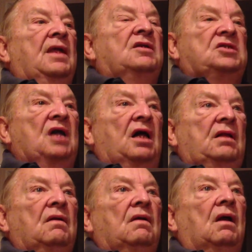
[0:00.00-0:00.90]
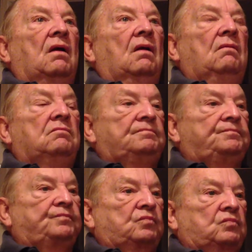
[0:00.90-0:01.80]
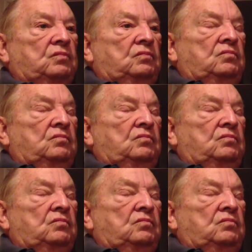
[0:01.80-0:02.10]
It's you know what you got to do is move into one of Bill